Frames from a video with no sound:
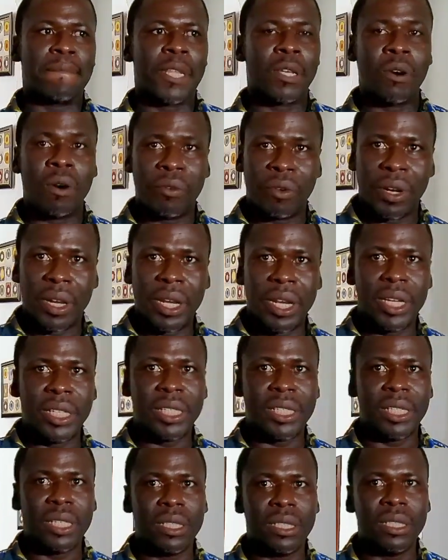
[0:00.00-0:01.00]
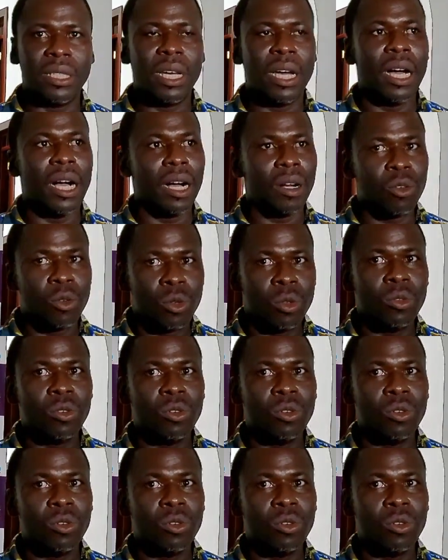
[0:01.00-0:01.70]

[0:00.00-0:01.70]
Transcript: congregation could